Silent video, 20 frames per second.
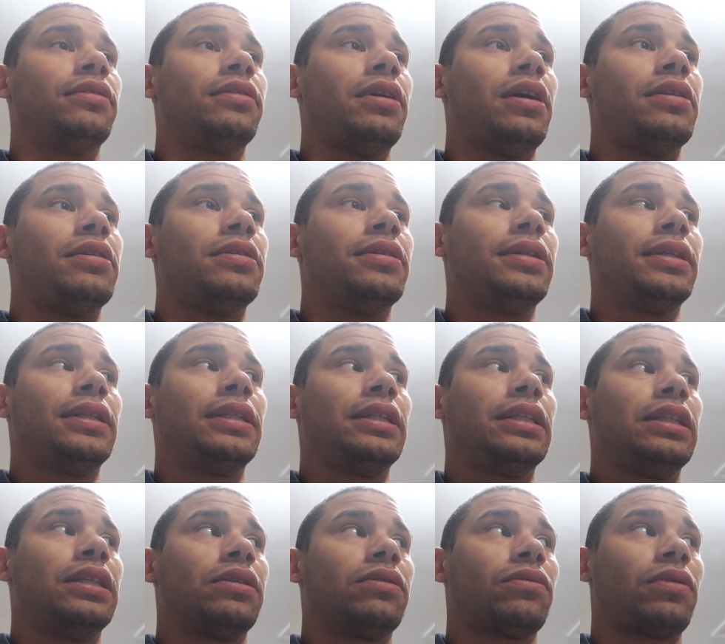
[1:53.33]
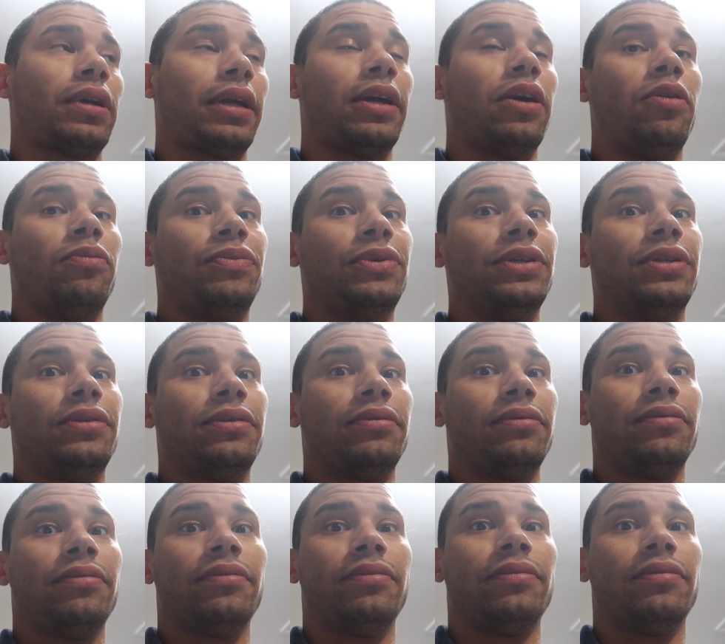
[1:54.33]
So really hope this
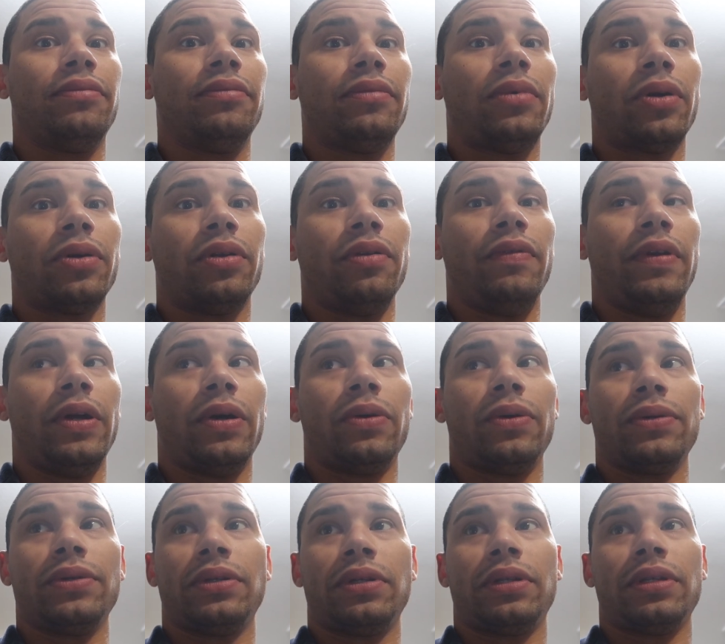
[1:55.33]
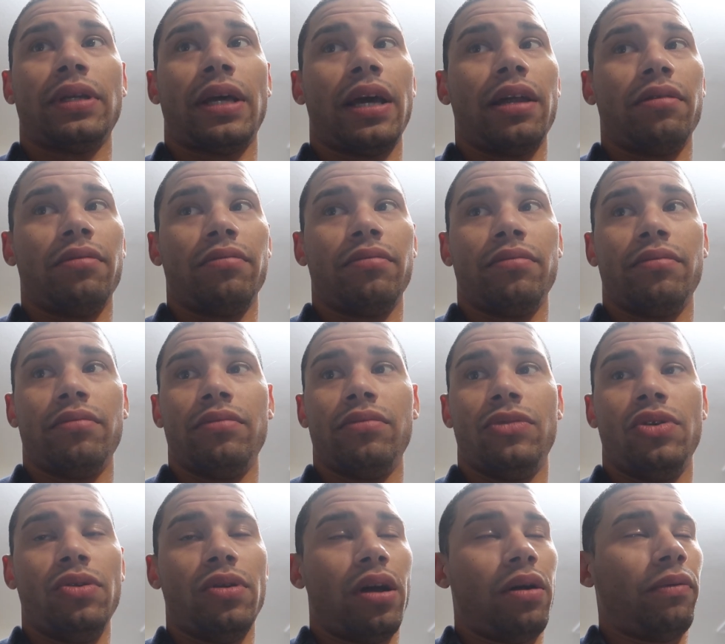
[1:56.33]
RTV holds, because I
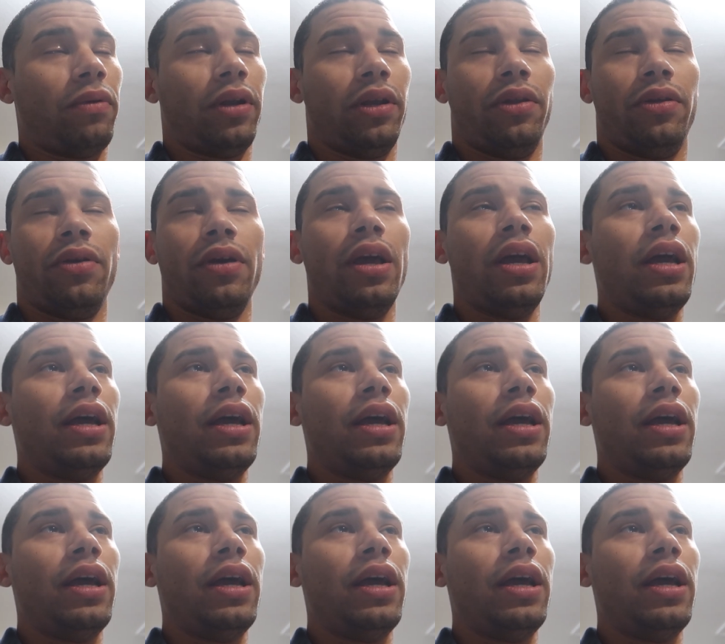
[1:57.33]
do not want it.